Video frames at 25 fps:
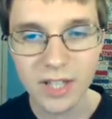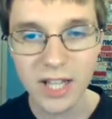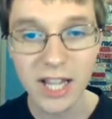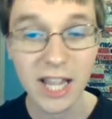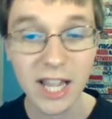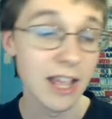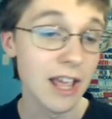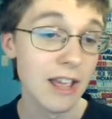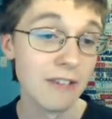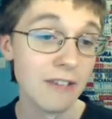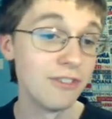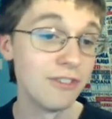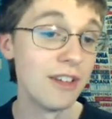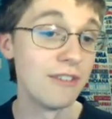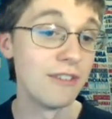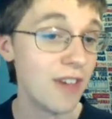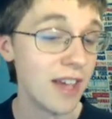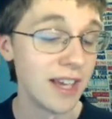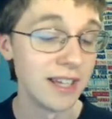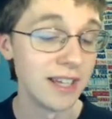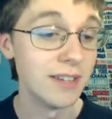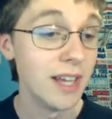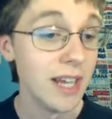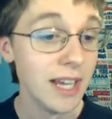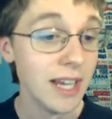If
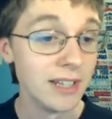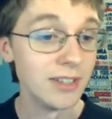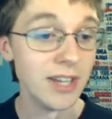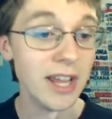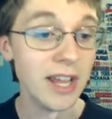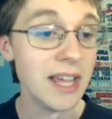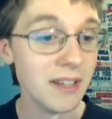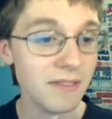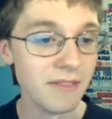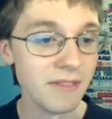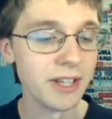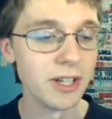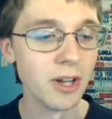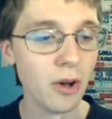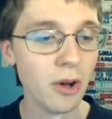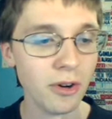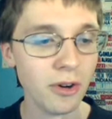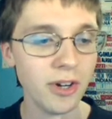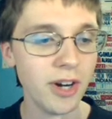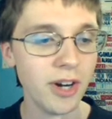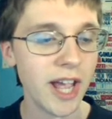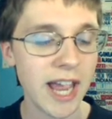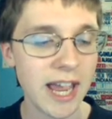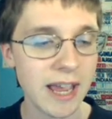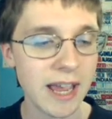they didn't, then
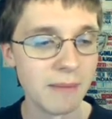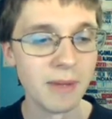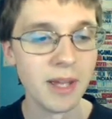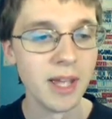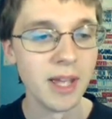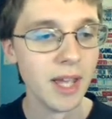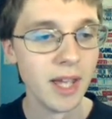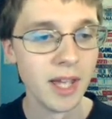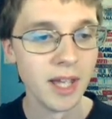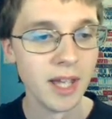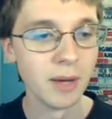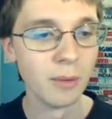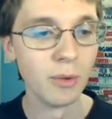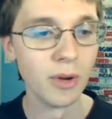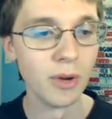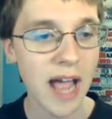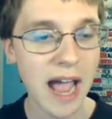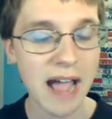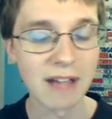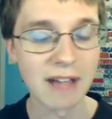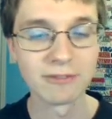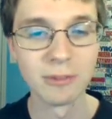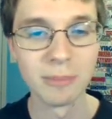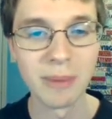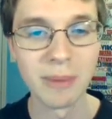Notre Dame would
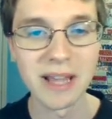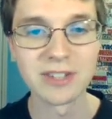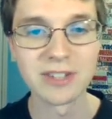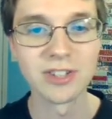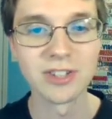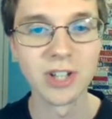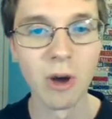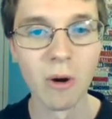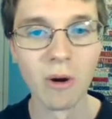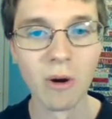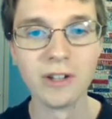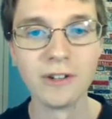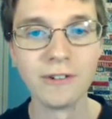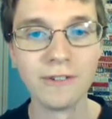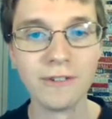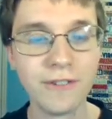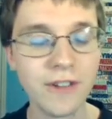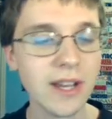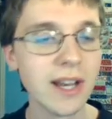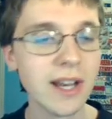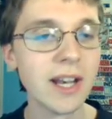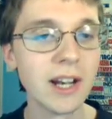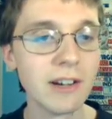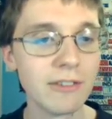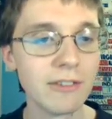have to basically go
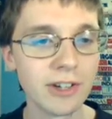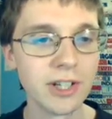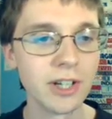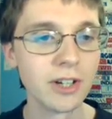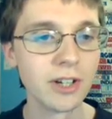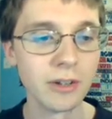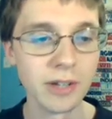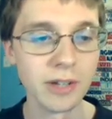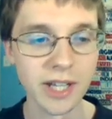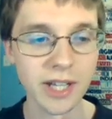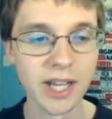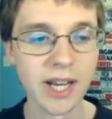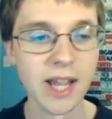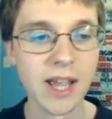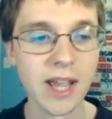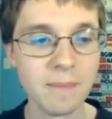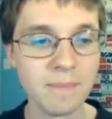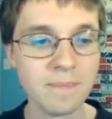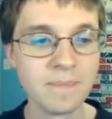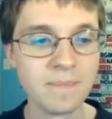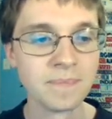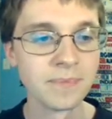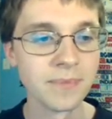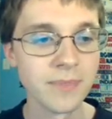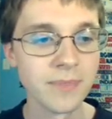undefeated every year to get
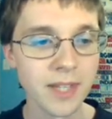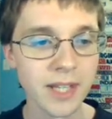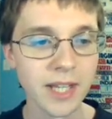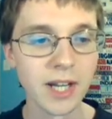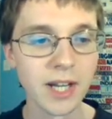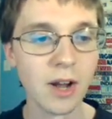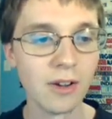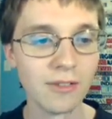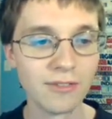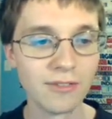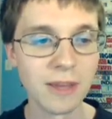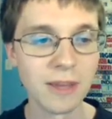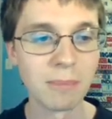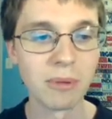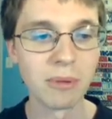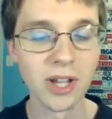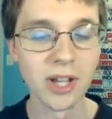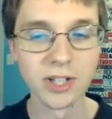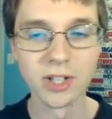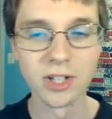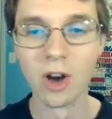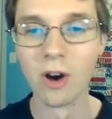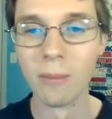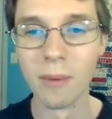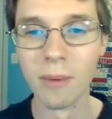in, if they
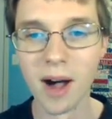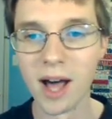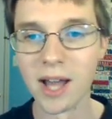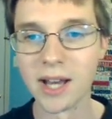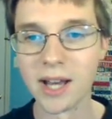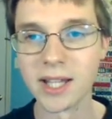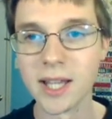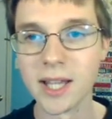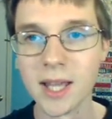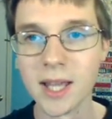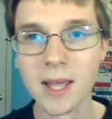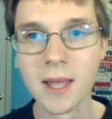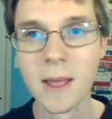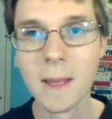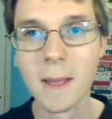played nobody.